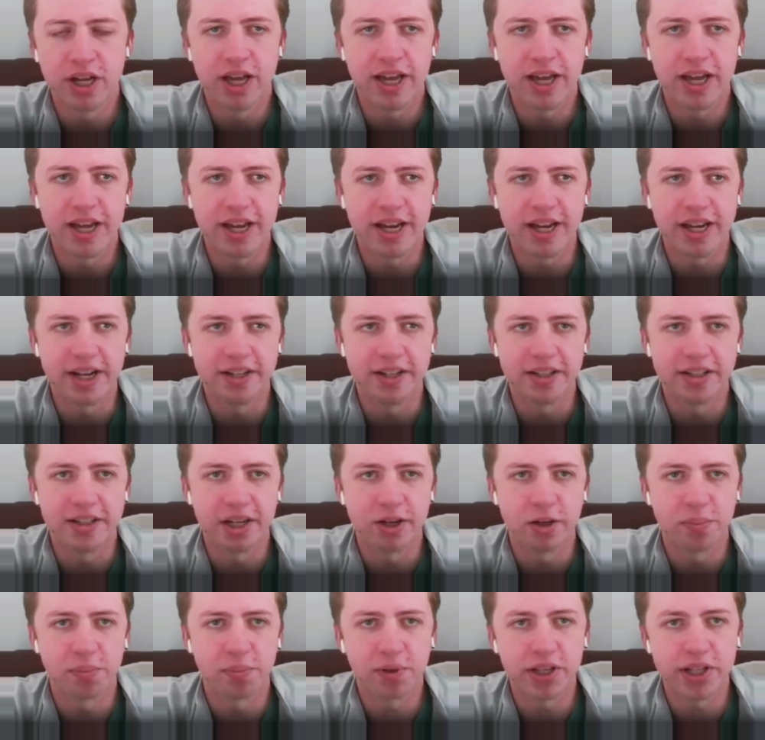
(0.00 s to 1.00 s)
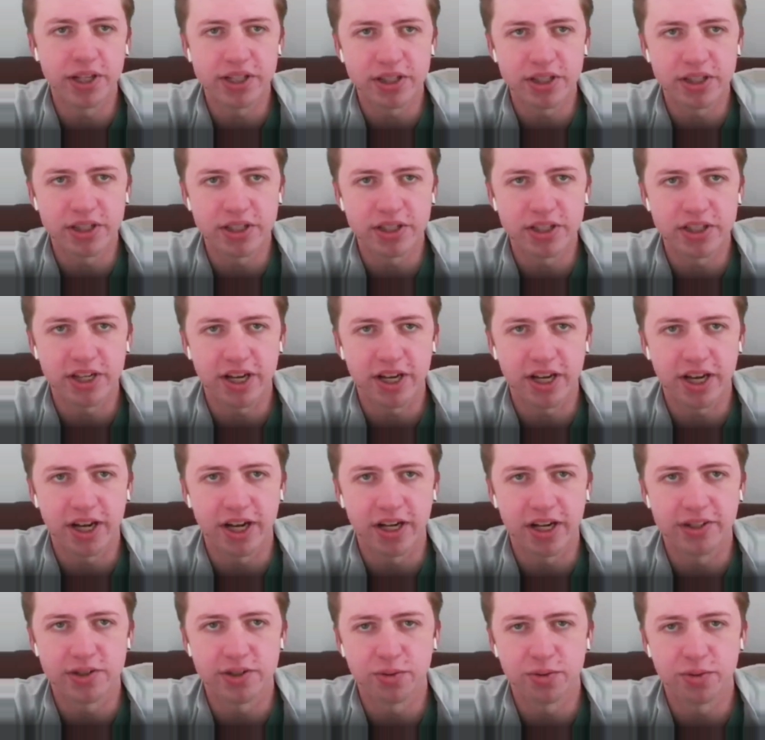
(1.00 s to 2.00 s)
And they replaced the
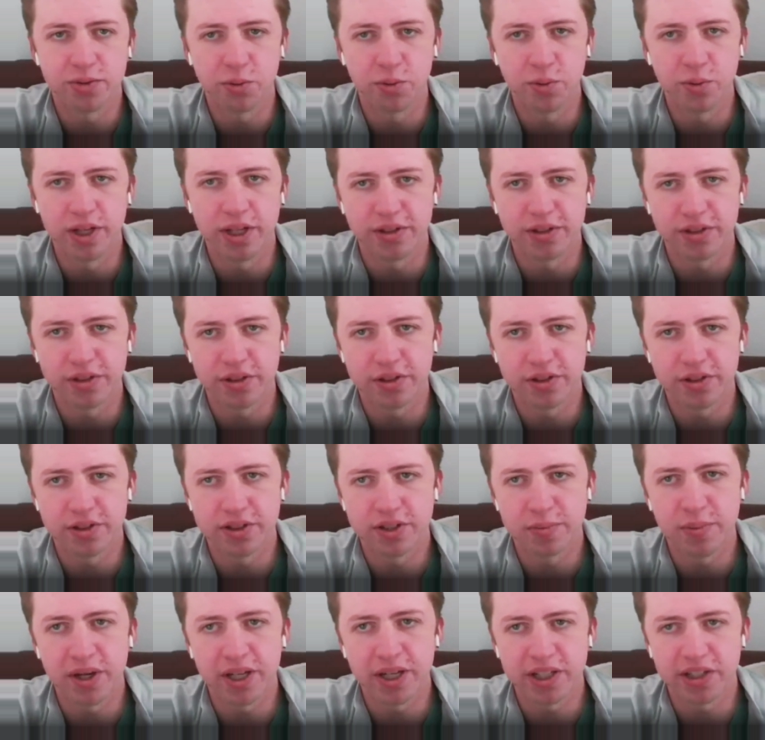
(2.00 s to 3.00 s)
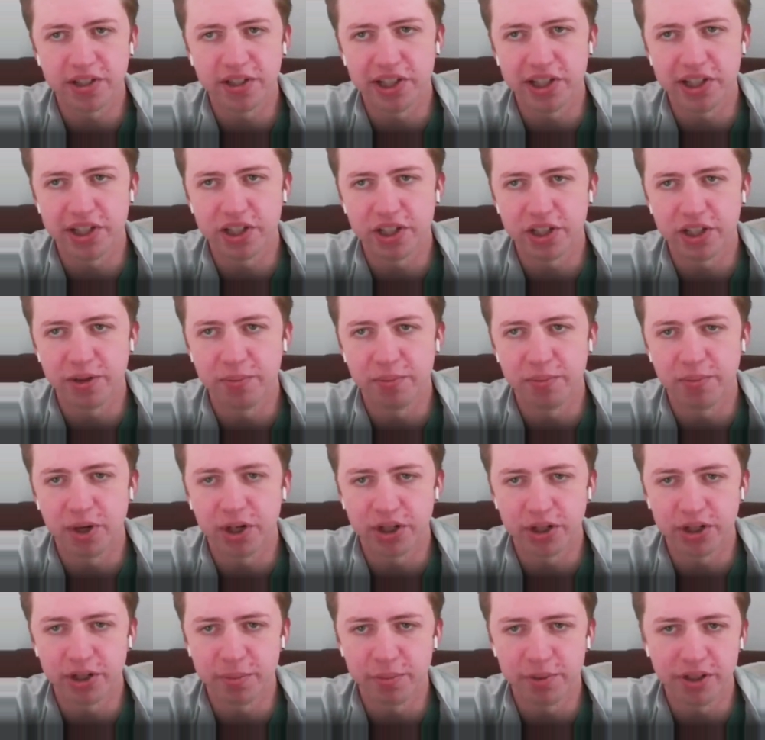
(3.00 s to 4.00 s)
sides with speculation,
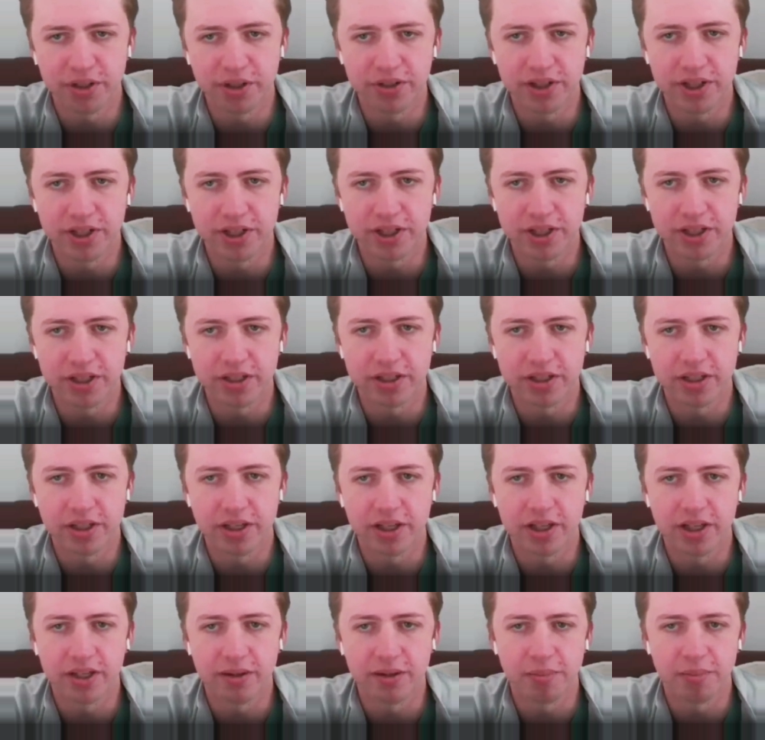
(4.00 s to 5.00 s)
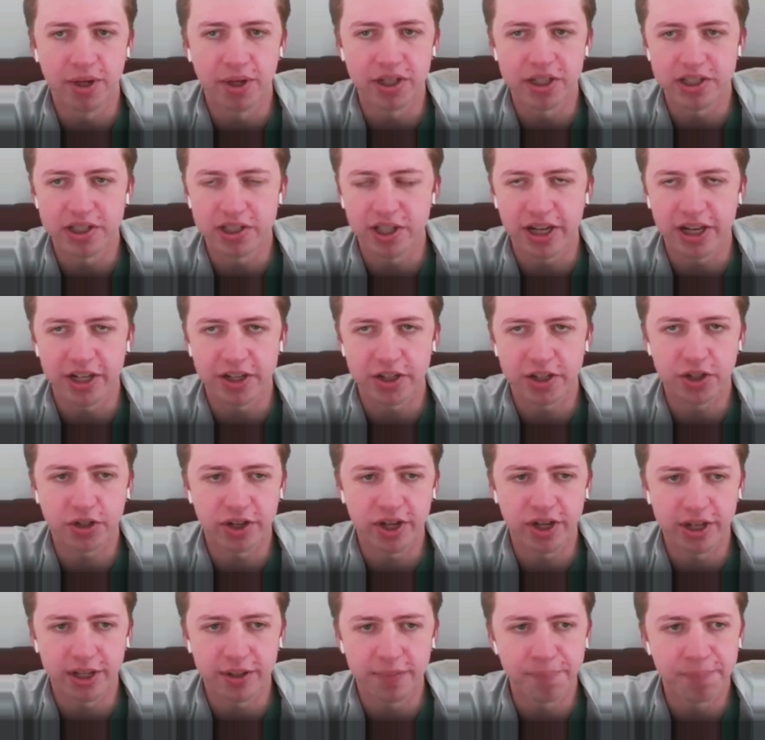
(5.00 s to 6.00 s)
marketability, and money slash
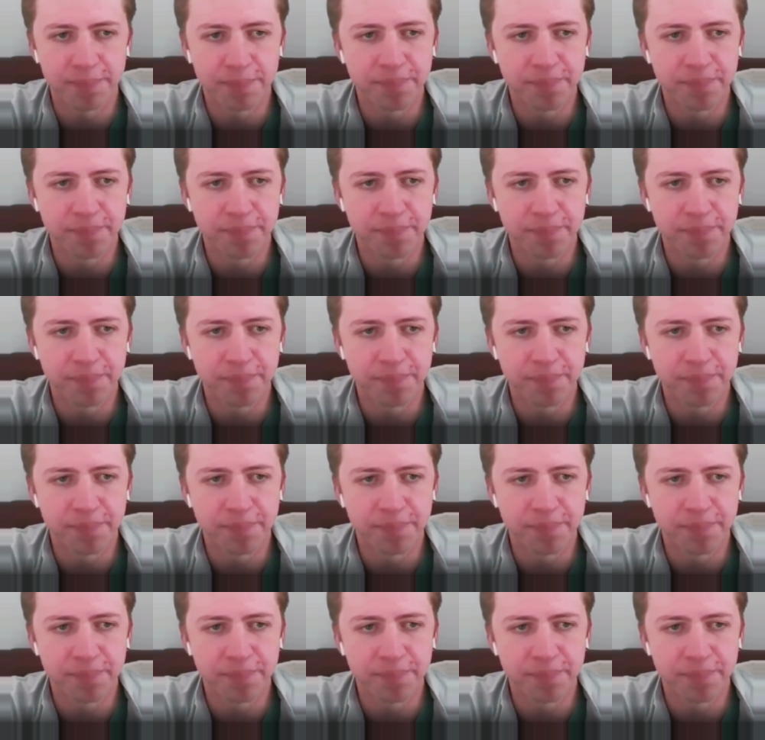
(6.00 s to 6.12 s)
credit.